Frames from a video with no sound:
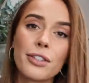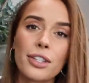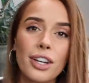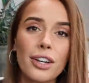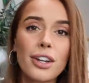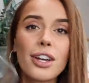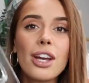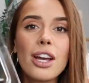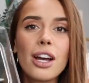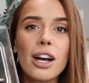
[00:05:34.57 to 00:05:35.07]

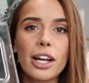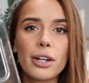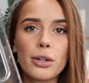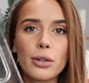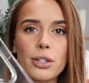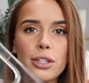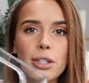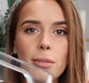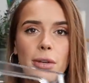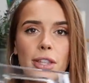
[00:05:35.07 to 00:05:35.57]
So I
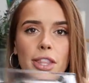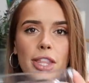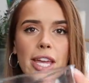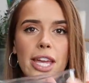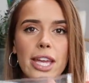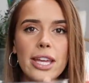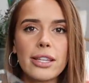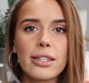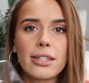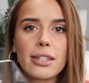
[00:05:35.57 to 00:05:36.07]
got some of
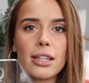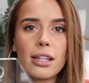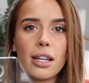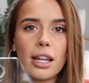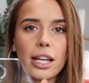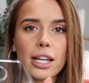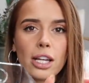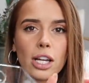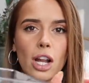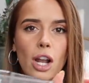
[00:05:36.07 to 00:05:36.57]
these
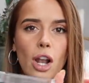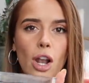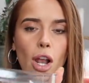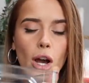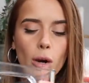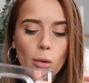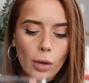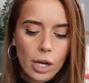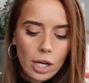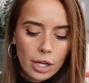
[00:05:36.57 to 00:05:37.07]
like
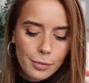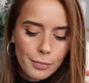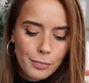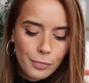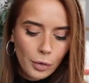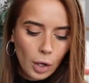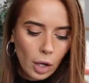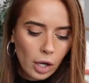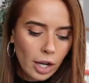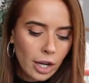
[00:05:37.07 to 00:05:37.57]
lower
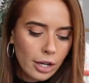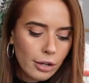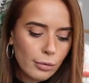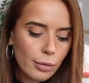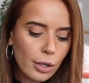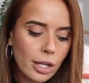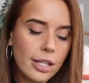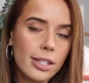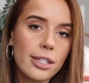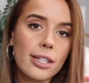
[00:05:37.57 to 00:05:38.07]
kind of
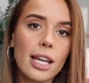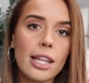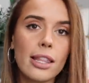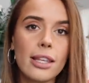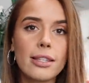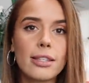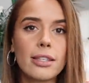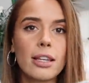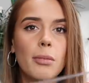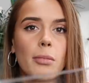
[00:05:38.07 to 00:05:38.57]
ones and
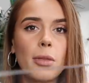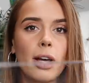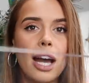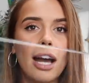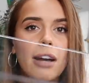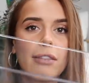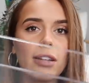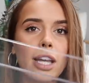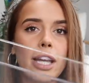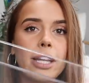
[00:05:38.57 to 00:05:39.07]
then some that
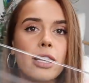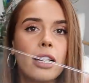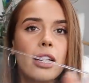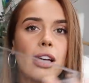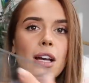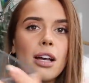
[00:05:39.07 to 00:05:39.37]
have like